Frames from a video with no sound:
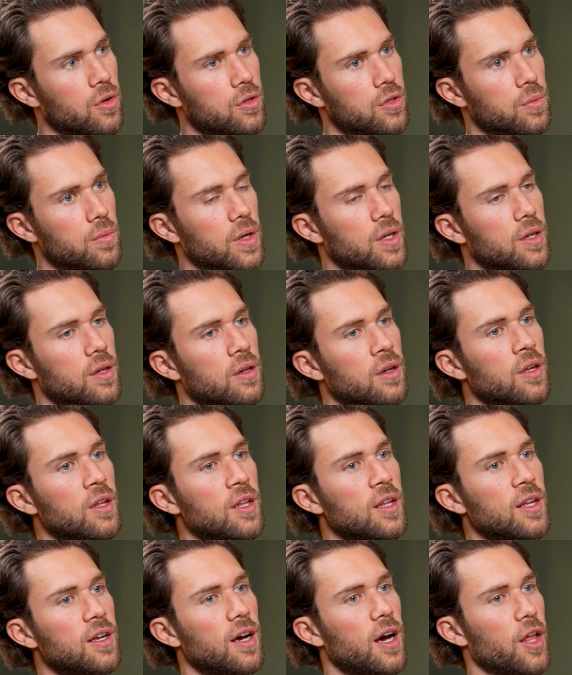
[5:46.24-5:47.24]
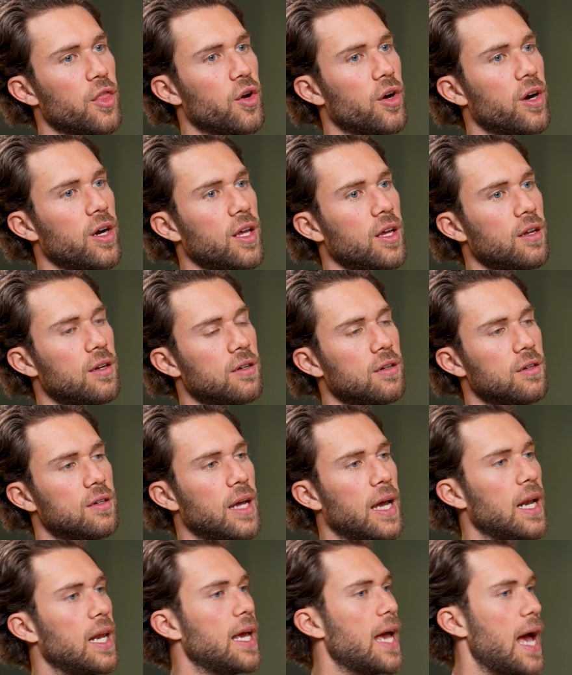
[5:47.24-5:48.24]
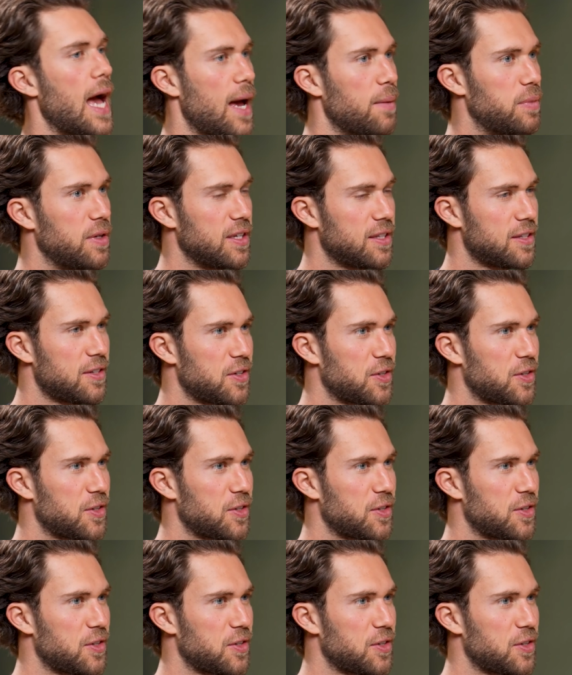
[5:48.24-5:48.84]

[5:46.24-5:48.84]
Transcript: Awesome. And are there any daily habits,